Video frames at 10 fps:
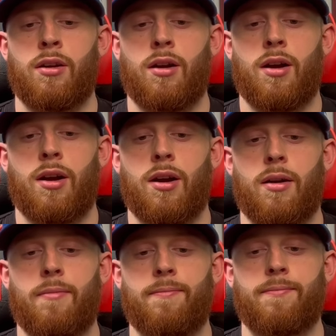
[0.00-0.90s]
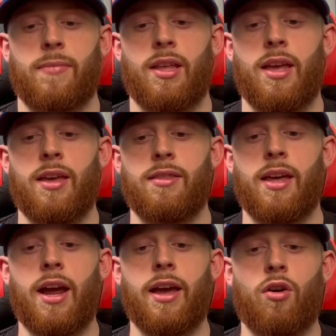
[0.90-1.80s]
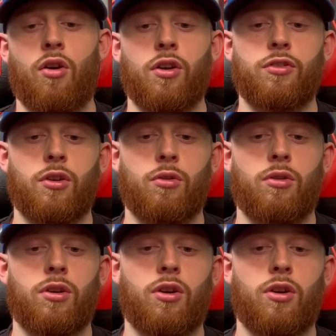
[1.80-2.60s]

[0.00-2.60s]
Um, and then I had also